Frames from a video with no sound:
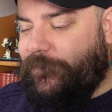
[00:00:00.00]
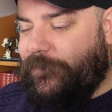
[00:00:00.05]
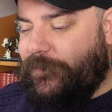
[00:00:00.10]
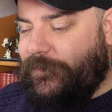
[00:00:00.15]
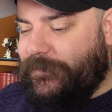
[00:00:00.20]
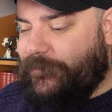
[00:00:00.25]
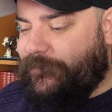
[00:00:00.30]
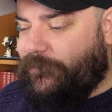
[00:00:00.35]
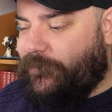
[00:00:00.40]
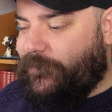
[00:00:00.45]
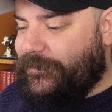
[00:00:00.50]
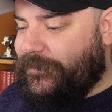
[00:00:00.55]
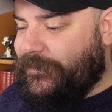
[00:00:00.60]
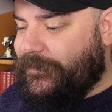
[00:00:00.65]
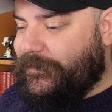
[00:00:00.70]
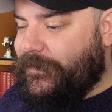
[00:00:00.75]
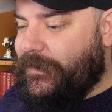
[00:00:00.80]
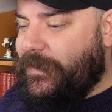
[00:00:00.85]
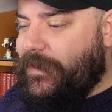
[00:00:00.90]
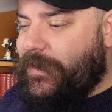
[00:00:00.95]
of the
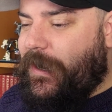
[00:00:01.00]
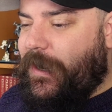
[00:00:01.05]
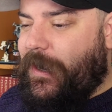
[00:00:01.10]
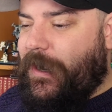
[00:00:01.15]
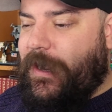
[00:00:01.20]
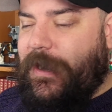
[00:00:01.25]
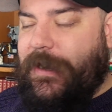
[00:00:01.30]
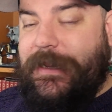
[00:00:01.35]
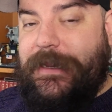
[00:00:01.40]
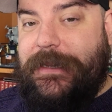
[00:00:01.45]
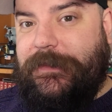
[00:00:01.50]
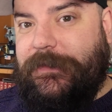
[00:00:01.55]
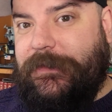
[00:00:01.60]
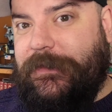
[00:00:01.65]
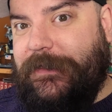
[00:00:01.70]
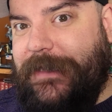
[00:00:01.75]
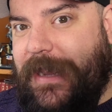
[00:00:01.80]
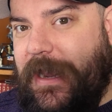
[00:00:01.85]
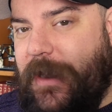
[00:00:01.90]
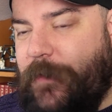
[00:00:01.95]
differences uh, in
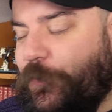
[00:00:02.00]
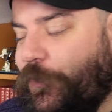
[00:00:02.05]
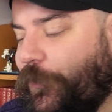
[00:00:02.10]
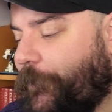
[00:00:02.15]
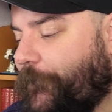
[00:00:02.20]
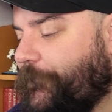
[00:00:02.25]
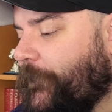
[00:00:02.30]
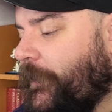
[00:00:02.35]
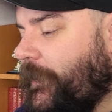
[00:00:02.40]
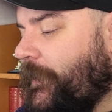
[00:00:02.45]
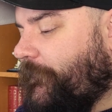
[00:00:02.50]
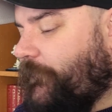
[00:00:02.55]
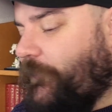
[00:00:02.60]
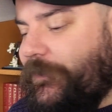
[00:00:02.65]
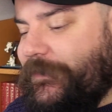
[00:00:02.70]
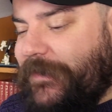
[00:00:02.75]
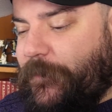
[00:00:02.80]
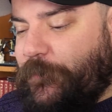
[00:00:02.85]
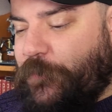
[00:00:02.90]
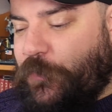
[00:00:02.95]
the camera. For
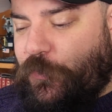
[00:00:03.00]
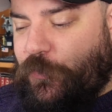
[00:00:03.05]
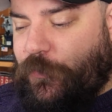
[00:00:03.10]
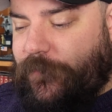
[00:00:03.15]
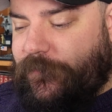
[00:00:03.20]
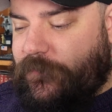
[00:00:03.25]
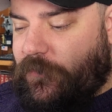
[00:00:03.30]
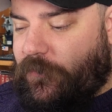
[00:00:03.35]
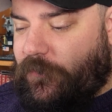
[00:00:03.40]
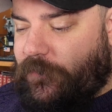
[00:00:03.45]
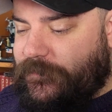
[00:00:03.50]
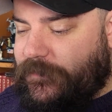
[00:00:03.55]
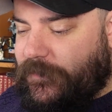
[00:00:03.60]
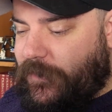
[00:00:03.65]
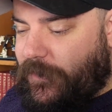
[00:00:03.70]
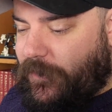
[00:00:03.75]
example, we've got